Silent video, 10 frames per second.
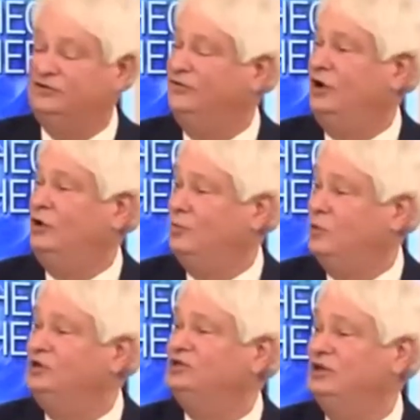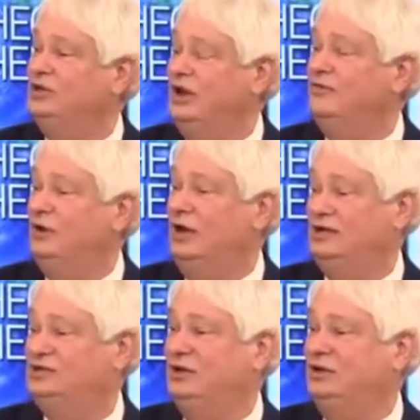first of all, preaching the
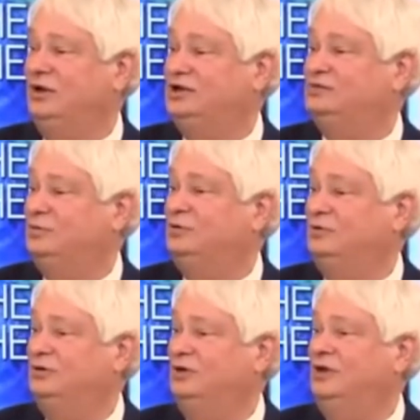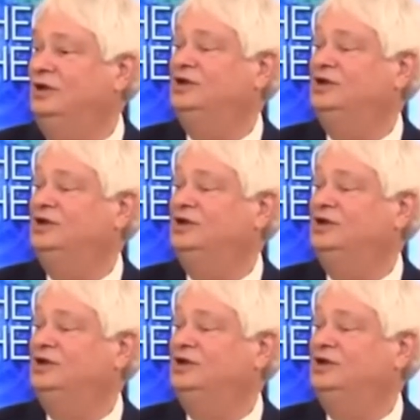everlasting gospel.